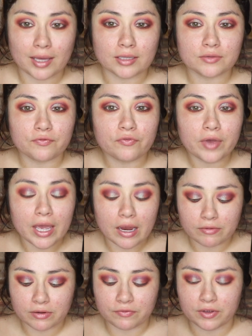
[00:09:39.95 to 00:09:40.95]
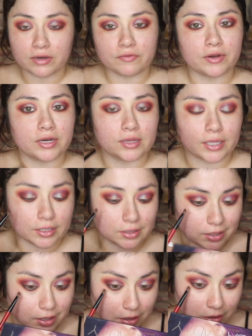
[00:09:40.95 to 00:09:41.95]
And very, very, very
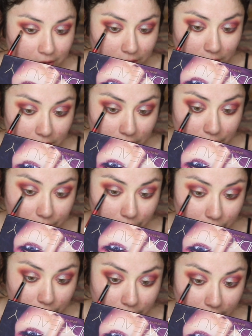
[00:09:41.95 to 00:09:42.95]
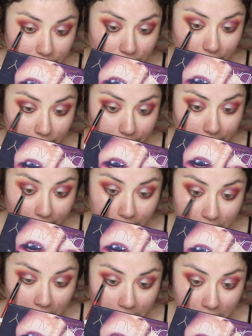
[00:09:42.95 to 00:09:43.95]
lightly, the color Oud, that dark
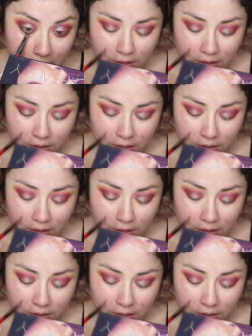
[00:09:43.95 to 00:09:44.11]
brown.